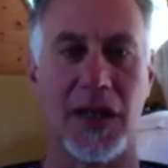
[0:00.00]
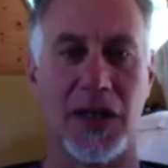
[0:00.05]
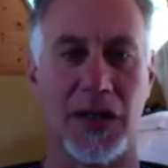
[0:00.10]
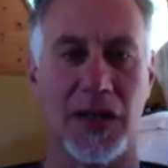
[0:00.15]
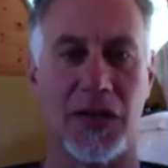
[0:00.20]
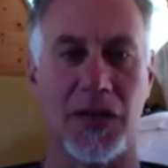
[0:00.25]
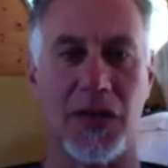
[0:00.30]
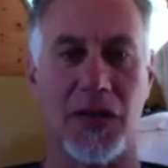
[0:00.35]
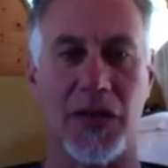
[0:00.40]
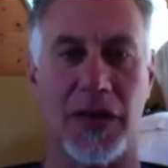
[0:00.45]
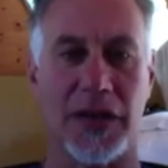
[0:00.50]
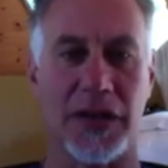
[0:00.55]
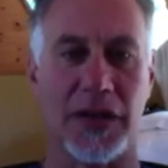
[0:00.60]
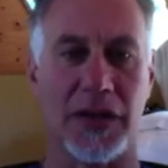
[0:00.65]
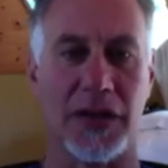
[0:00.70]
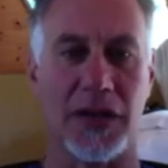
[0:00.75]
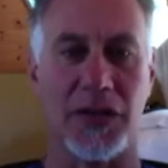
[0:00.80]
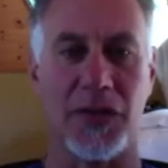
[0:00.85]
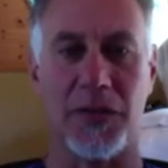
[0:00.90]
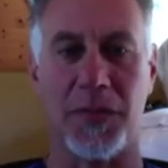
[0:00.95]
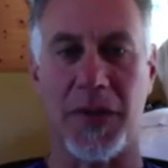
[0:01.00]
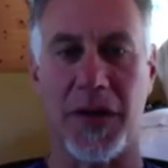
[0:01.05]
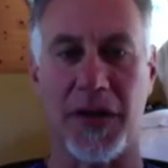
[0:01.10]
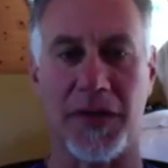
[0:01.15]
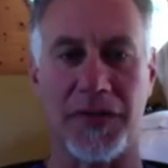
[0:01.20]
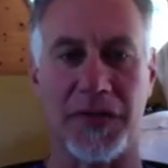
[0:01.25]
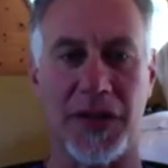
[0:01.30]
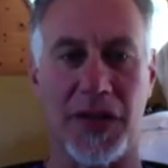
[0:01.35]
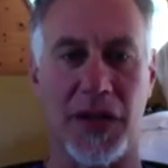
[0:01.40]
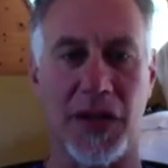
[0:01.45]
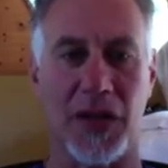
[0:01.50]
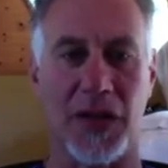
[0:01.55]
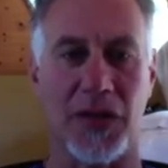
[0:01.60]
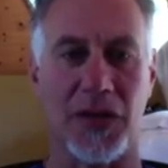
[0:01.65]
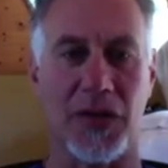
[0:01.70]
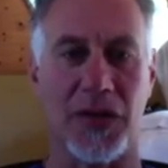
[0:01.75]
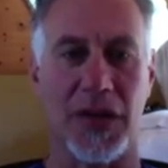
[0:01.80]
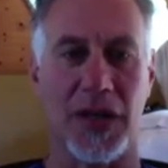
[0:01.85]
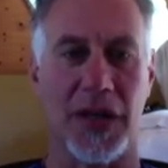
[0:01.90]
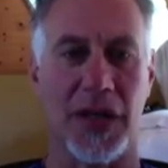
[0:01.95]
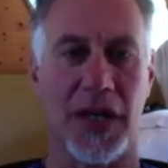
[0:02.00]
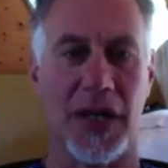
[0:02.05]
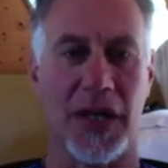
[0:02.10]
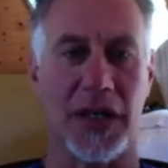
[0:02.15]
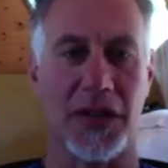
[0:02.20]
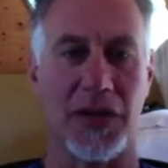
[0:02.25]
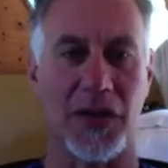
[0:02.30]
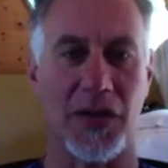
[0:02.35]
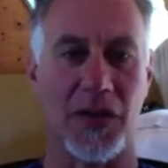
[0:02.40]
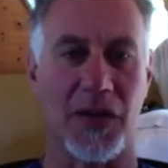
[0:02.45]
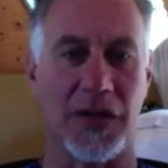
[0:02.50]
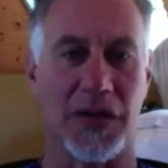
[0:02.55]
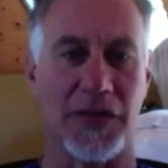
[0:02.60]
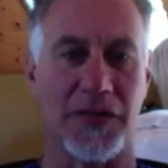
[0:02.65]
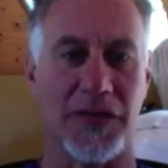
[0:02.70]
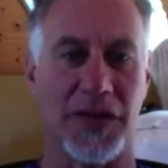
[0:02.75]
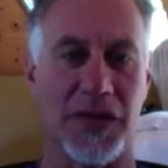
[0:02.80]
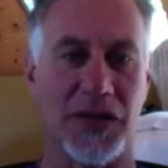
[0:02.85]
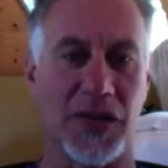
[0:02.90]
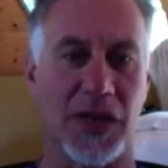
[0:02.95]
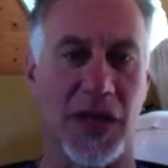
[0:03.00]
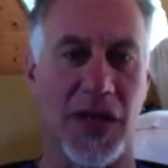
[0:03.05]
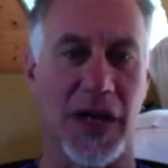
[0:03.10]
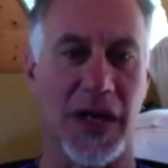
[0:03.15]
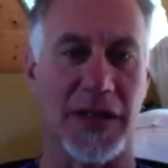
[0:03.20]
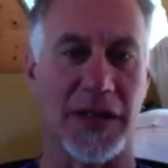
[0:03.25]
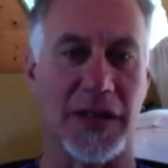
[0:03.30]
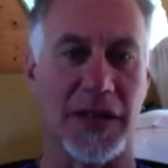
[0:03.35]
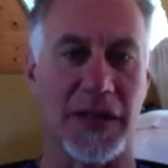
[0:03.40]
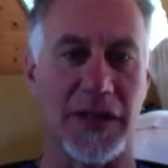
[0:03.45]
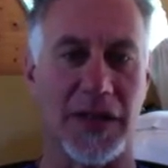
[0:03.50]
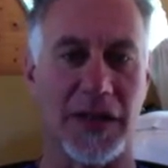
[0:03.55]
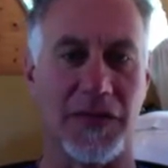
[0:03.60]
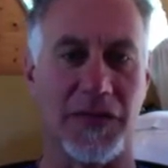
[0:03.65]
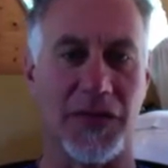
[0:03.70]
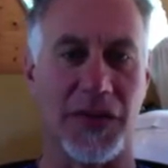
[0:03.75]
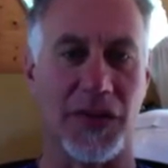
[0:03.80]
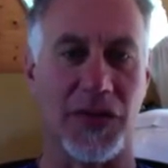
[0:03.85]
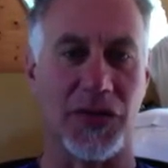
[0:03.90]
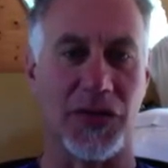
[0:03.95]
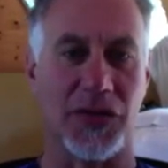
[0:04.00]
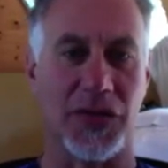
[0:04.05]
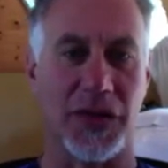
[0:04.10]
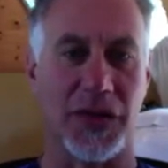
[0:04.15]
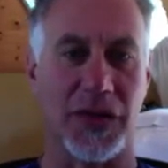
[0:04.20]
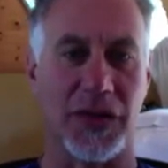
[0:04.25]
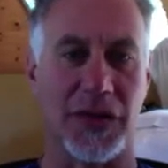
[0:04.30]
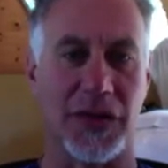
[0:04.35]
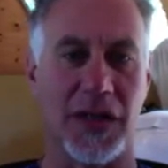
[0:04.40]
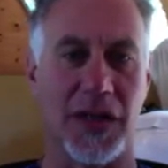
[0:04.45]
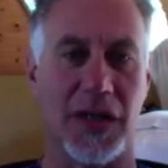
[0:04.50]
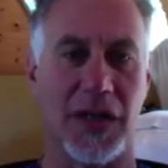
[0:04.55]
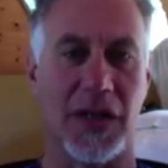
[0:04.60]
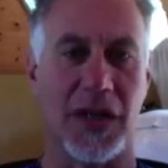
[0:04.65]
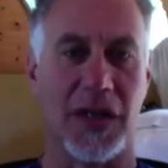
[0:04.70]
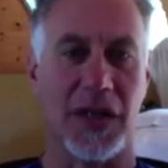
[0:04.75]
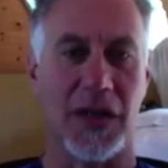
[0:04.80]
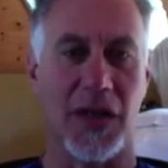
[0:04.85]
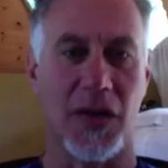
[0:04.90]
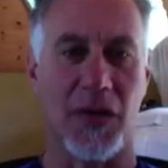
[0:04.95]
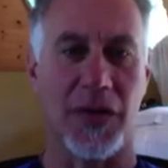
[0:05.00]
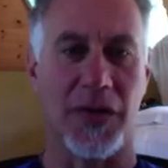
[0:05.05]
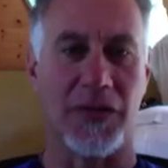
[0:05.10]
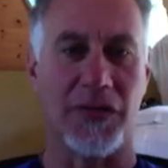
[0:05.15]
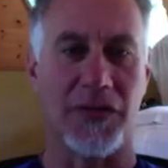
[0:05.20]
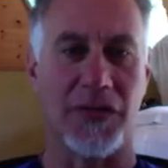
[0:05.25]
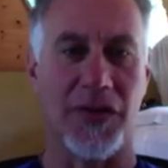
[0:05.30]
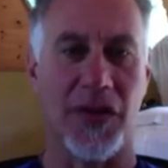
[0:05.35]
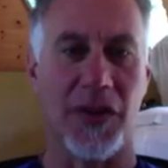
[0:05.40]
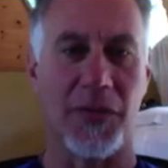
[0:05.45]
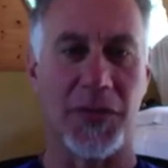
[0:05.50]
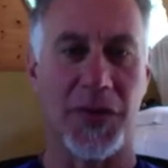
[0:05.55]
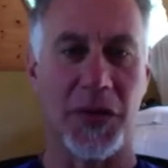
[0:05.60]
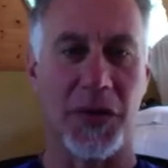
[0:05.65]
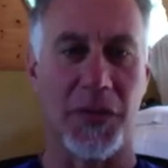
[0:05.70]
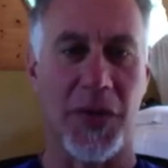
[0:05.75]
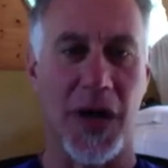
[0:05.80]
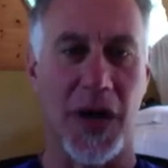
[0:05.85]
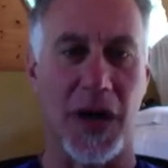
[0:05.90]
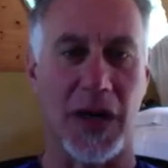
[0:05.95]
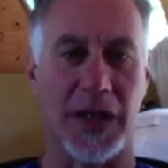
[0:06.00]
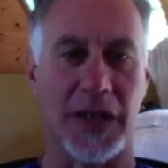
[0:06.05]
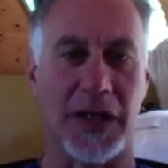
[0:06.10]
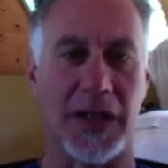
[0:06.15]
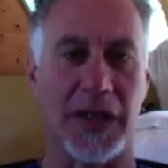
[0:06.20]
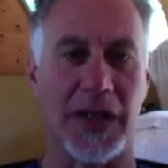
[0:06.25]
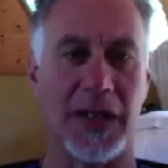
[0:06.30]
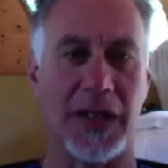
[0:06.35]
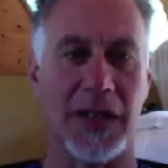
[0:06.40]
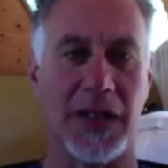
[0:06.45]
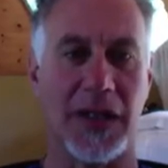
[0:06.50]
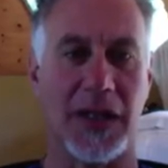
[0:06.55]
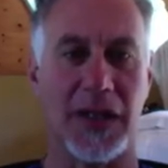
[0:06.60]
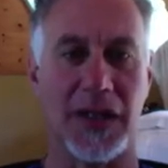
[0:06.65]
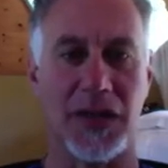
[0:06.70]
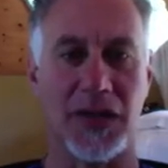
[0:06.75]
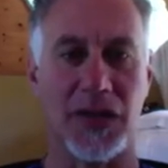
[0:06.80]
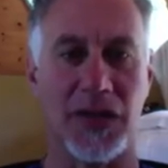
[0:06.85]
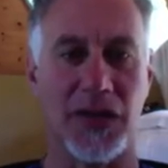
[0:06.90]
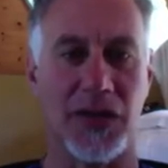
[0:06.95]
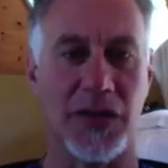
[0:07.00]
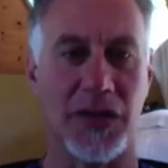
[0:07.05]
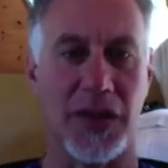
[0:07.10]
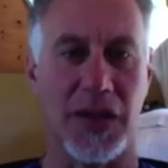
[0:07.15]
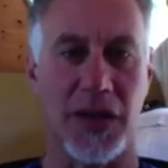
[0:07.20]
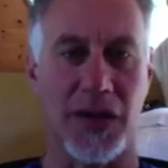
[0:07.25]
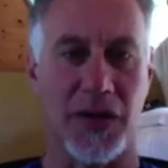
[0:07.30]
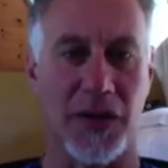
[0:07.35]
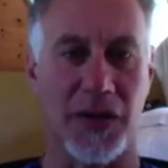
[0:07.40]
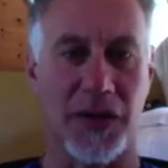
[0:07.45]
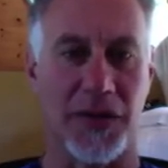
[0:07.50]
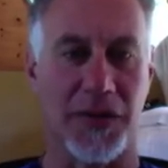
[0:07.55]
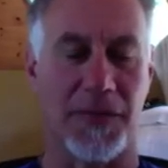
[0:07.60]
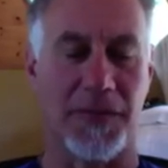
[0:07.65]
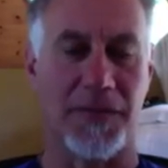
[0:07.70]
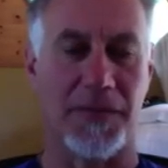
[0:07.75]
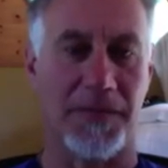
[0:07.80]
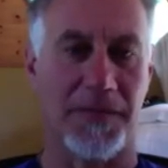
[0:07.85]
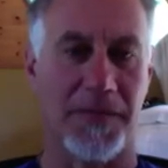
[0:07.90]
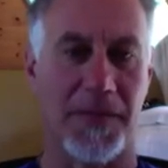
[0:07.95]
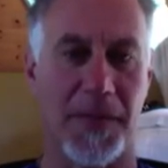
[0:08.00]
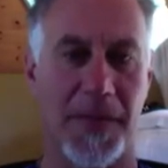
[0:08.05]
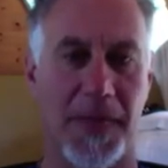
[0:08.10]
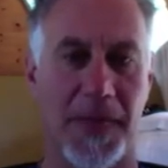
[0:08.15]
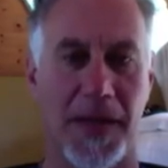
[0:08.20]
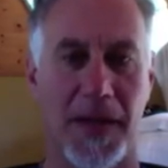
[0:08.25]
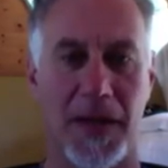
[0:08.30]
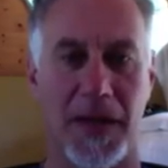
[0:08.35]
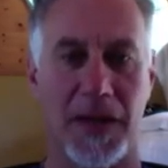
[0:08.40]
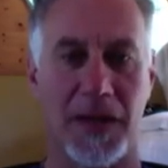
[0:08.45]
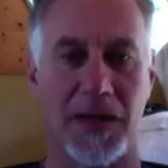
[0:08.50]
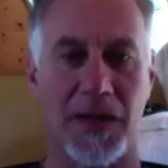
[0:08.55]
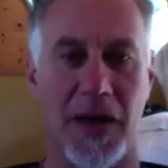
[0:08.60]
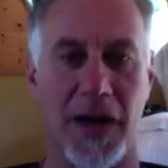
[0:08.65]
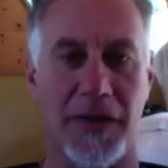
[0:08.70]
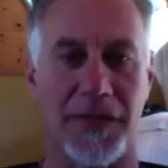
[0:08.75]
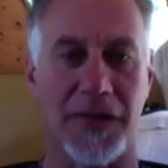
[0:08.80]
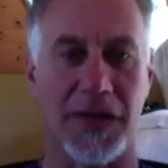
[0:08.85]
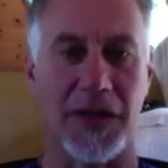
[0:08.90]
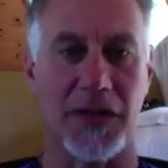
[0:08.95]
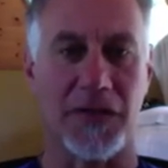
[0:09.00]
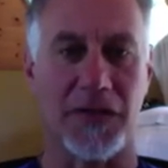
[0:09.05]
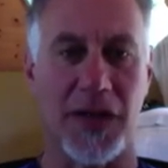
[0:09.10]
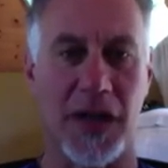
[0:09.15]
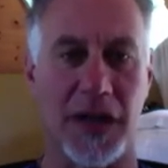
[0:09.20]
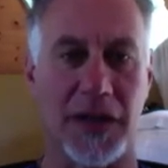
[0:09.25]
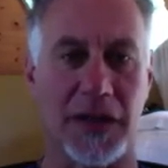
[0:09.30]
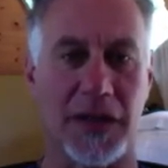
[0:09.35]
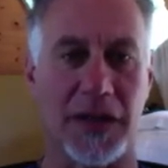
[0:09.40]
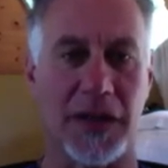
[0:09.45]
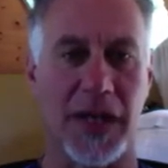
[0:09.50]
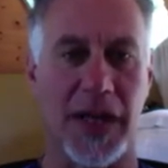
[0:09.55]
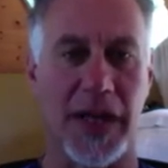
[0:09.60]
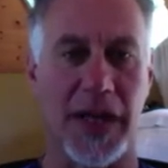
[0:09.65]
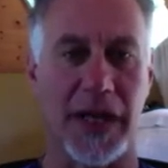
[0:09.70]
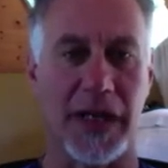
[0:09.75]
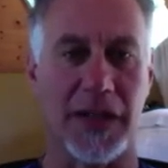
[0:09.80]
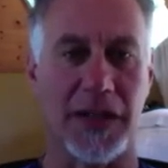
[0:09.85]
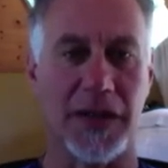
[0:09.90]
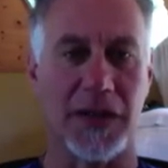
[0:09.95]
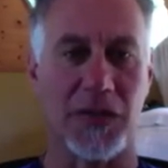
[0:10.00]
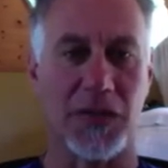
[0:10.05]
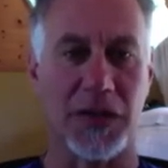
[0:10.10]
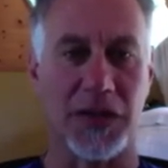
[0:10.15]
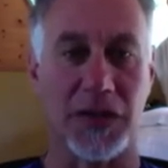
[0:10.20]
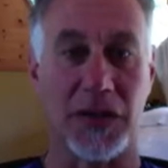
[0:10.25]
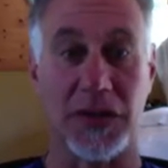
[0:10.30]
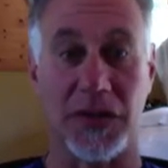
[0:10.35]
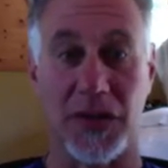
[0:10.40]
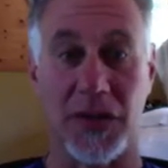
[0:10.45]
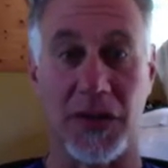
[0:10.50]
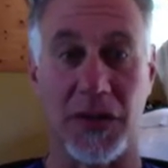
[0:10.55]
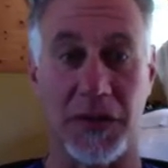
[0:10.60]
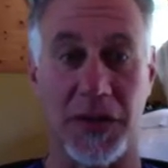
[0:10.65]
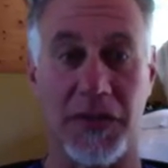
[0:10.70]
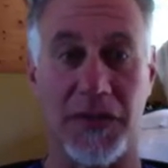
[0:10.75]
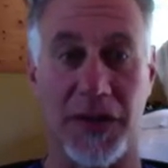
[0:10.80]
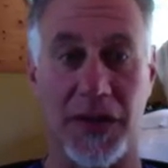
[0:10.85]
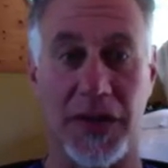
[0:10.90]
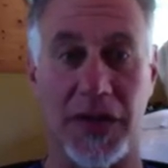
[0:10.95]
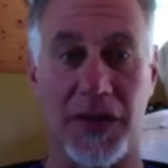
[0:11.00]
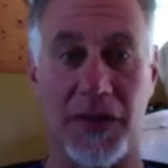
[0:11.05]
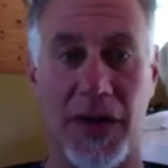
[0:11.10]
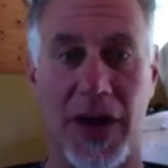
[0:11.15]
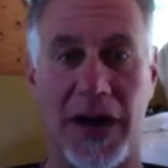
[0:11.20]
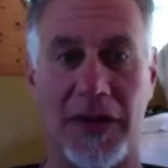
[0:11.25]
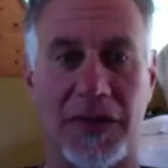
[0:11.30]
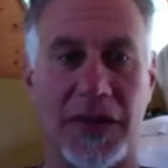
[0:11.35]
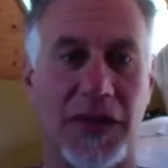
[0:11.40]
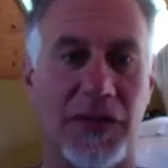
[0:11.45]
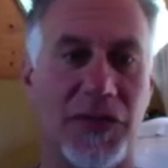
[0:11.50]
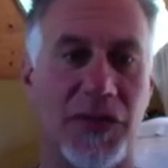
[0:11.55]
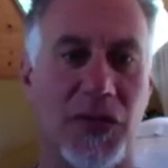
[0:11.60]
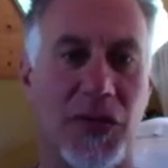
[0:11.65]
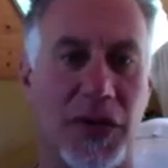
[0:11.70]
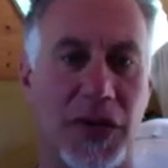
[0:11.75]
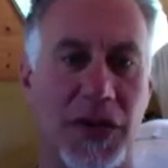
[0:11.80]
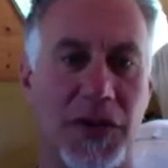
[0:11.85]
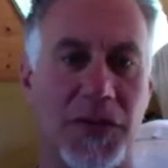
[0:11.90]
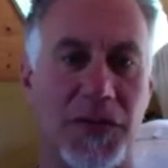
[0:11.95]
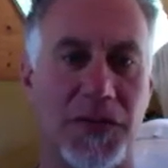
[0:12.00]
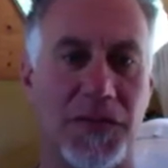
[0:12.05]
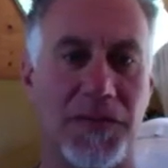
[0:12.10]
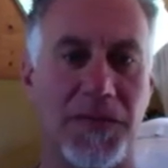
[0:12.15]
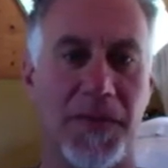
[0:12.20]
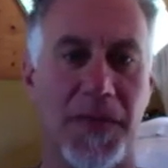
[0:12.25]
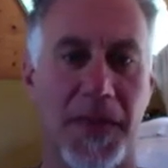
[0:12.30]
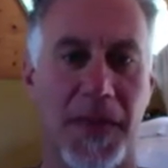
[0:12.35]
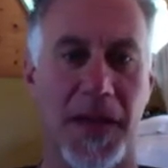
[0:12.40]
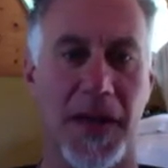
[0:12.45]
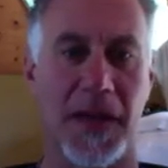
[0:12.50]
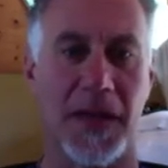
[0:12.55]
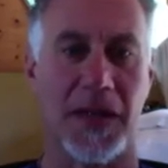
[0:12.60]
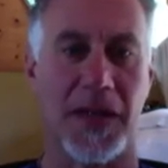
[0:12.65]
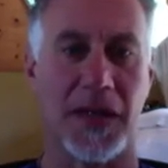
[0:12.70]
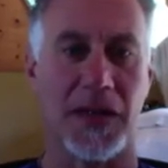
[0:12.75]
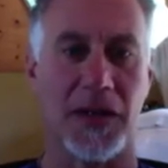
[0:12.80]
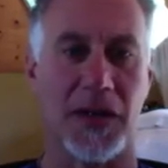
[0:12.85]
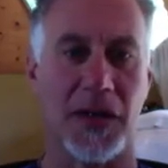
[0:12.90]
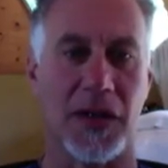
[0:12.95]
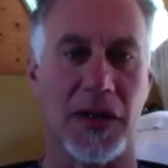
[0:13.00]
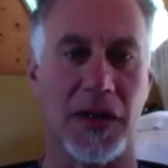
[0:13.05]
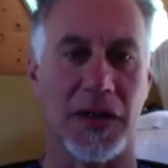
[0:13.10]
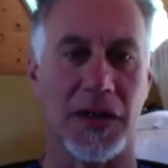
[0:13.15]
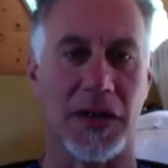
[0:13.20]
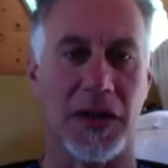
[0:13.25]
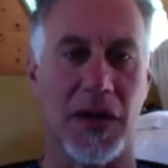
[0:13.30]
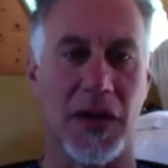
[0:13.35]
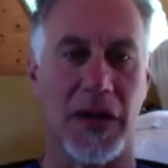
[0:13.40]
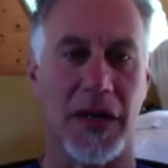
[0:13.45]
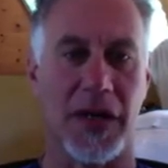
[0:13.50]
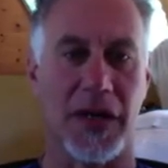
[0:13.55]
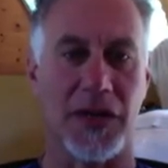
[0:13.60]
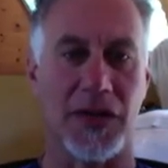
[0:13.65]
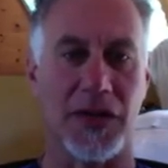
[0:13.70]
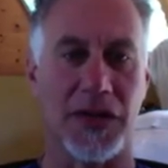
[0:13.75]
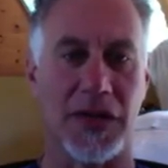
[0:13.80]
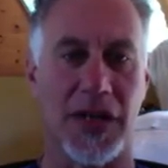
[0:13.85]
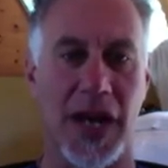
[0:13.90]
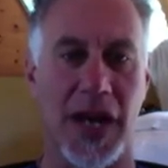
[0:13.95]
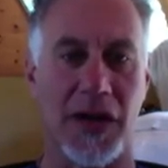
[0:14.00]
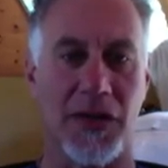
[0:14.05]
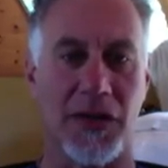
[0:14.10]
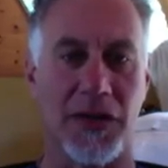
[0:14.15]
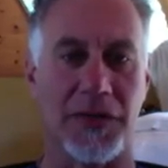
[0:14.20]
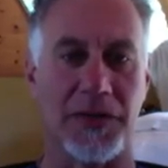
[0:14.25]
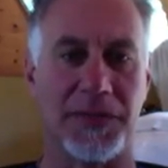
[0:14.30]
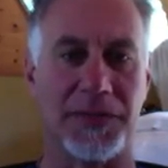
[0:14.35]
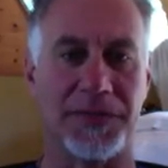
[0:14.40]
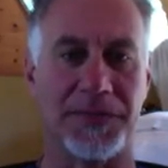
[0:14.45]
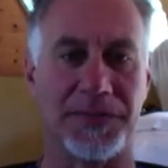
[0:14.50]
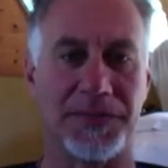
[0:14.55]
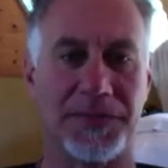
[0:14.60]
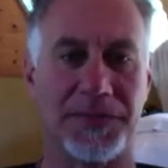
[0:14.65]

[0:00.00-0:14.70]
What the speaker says: you're going to do a puffed O, and you're going to visualize this involution going from your body into the earth. So after you've done the legs, which is going to be very grounding for you, then you're going to start at your sacrum,